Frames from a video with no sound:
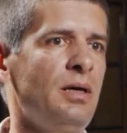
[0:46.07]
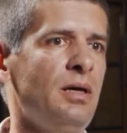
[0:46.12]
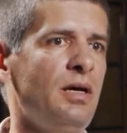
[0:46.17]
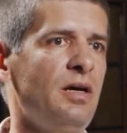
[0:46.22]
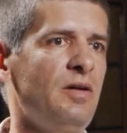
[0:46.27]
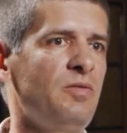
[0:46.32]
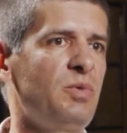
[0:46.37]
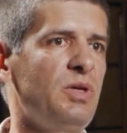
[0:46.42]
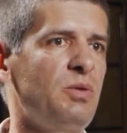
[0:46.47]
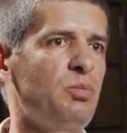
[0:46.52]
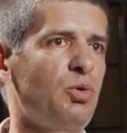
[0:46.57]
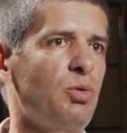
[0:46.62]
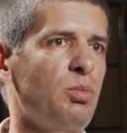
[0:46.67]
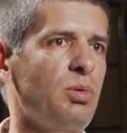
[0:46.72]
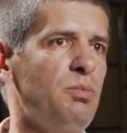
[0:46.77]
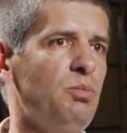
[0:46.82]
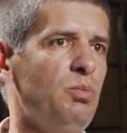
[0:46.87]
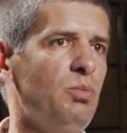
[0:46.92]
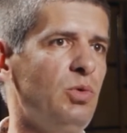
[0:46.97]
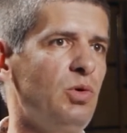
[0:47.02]
I've been
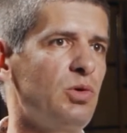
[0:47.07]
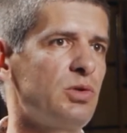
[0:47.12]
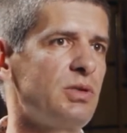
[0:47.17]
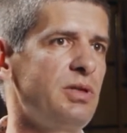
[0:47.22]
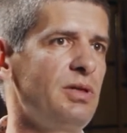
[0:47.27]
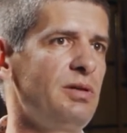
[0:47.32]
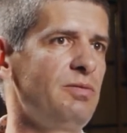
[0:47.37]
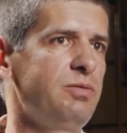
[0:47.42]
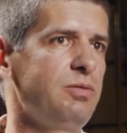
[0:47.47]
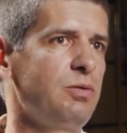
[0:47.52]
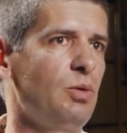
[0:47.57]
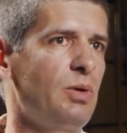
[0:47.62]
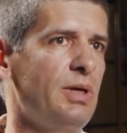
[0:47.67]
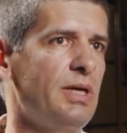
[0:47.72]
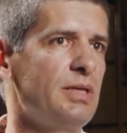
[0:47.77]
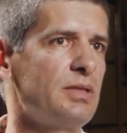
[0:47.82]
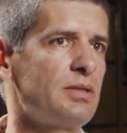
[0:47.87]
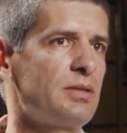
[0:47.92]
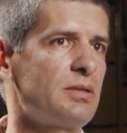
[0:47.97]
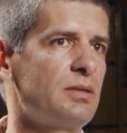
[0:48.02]
probably mostly
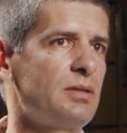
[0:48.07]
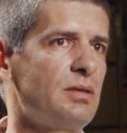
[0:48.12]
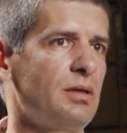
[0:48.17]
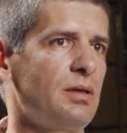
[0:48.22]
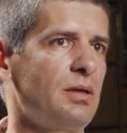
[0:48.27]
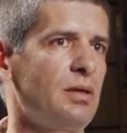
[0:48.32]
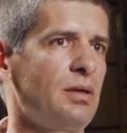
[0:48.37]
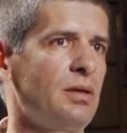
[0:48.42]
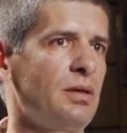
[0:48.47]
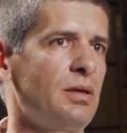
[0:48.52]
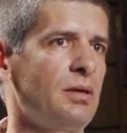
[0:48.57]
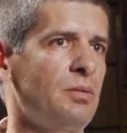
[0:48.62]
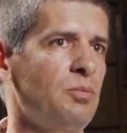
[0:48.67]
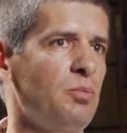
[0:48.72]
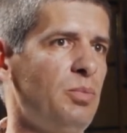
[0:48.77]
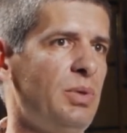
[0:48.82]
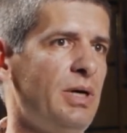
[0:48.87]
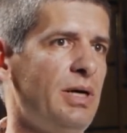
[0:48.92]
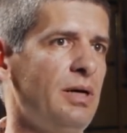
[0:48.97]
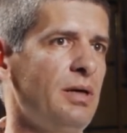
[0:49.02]
influenced
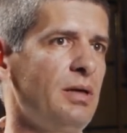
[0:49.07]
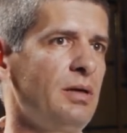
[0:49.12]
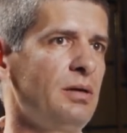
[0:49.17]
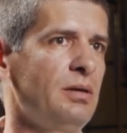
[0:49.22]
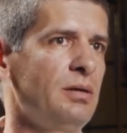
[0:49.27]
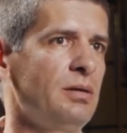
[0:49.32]
by